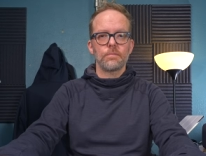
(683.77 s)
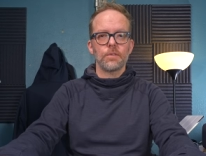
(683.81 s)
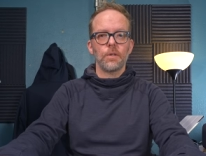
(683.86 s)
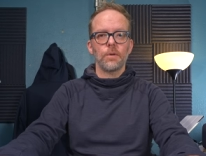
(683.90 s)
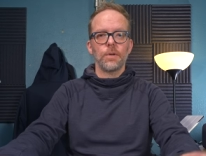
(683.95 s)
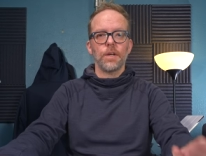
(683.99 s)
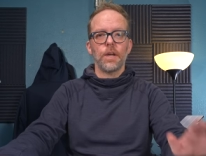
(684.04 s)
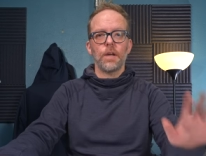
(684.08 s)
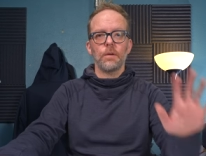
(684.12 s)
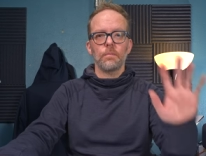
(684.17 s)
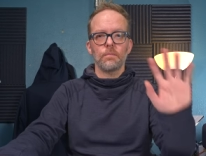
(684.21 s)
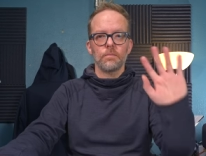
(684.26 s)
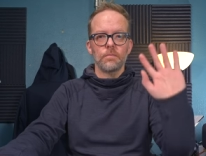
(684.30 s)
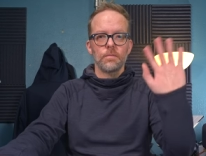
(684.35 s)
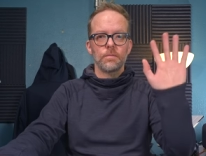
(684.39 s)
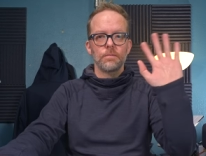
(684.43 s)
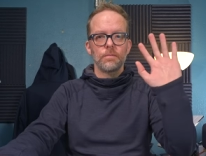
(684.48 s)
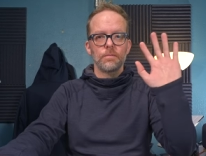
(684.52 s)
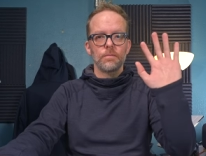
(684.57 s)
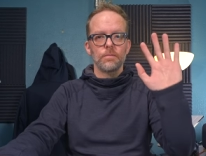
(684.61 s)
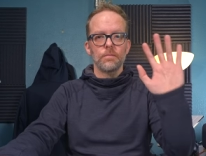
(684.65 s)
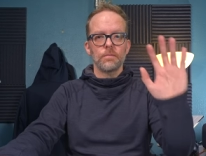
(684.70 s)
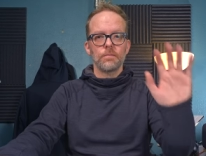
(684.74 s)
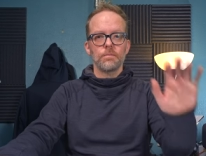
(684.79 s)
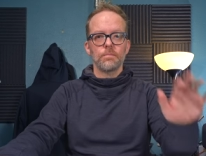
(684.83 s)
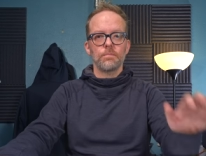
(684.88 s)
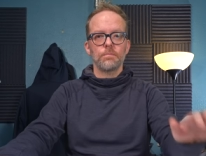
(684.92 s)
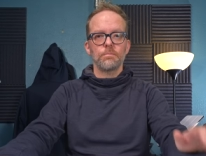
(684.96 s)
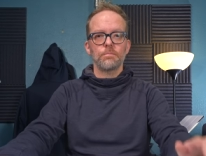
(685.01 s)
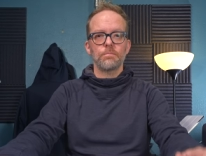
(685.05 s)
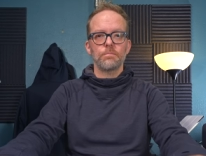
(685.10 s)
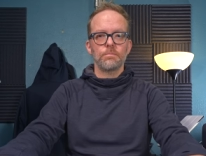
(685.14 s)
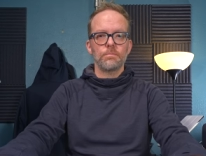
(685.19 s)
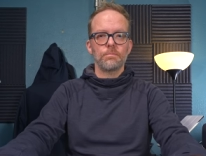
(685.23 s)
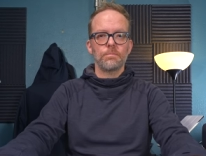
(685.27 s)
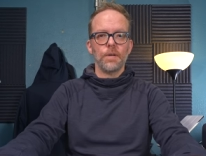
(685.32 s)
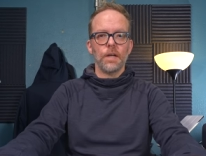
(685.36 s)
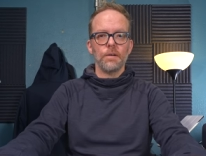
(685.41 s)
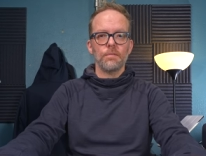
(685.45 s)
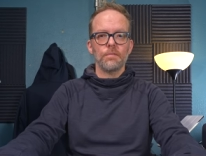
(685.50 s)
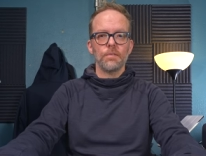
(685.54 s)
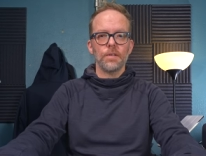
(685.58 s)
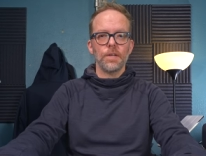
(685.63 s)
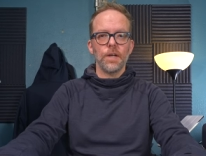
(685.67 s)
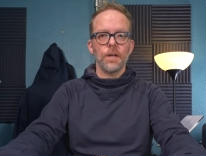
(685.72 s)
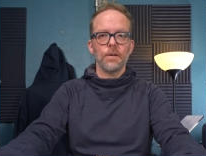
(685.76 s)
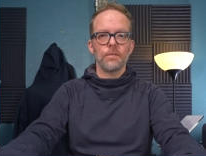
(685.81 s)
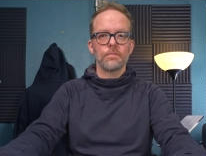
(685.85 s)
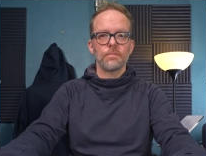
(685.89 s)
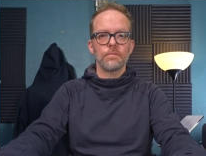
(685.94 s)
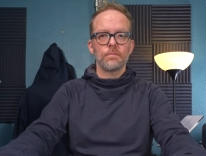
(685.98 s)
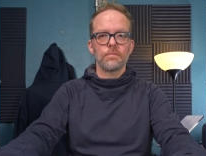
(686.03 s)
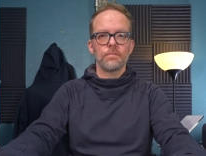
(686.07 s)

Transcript: Okay. Bye for now.